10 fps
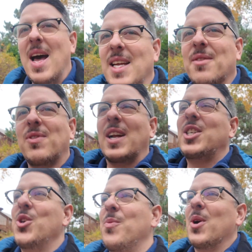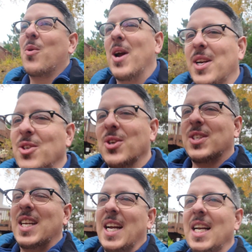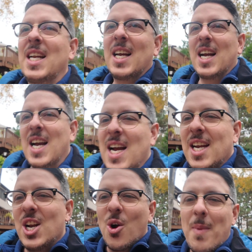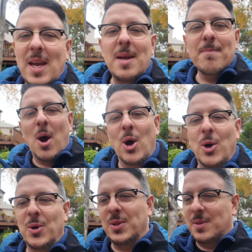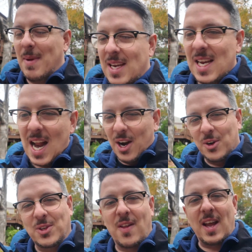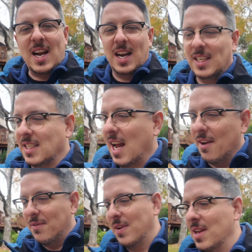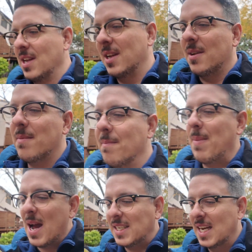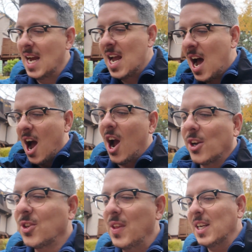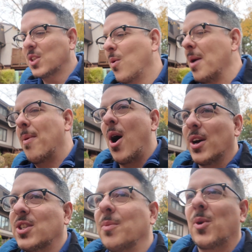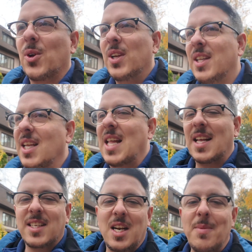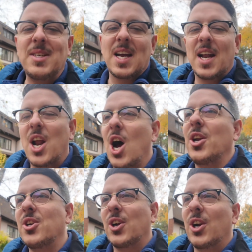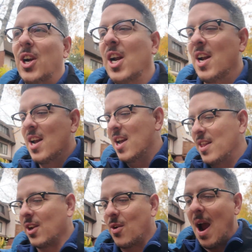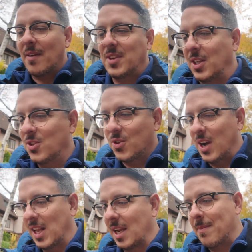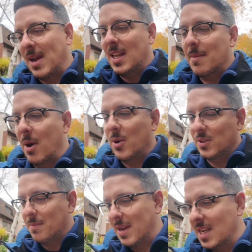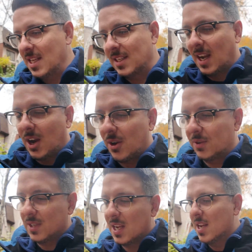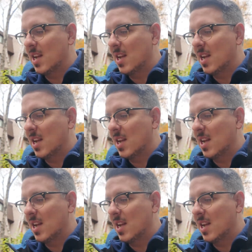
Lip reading: I think fletching would be quite interesting. You know, making bows, making arrows, all that kind of stuff. But I also think it's quite possible that that's going to be done under the crafting tree, like making the bows, making these arrows.